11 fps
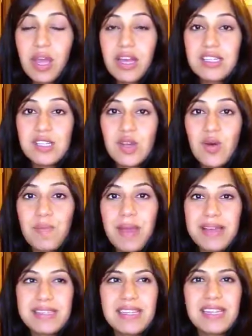And so
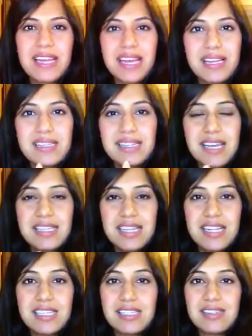basically
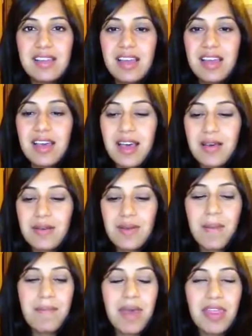it's
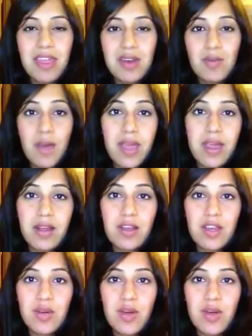a method where